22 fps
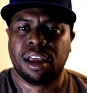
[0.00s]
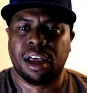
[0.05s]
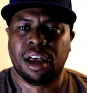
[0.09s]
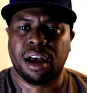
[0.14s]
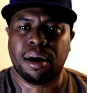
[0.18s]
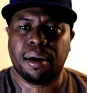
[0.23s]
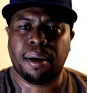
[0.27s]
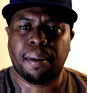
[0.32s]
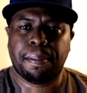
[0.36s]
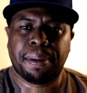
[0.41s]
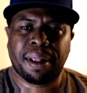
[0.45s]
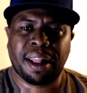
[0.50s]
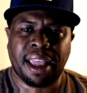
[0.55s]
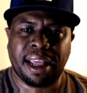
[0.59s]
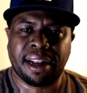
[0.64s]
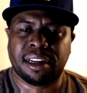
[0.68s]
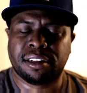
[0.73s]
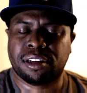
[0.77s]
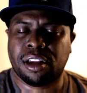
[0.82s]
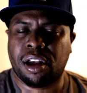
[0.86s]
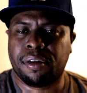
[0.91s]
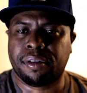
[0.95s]
a plan
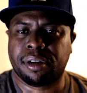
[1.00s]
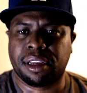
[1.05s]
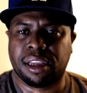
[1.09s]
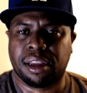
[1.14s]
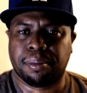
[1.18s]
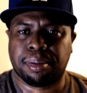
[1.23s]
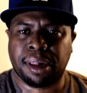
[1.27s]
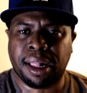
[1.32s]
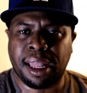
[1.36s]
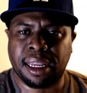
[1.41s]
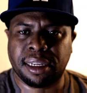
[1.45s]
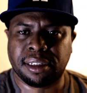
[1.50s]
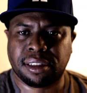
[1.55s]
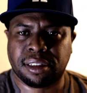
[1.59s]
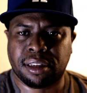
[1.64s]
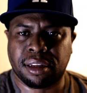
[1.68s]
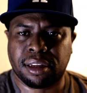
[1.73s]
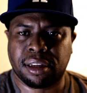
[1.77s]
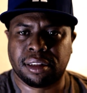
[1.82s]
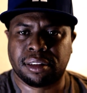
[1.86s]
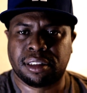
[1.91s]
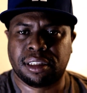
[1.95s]
that's already in place
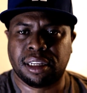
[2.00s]
to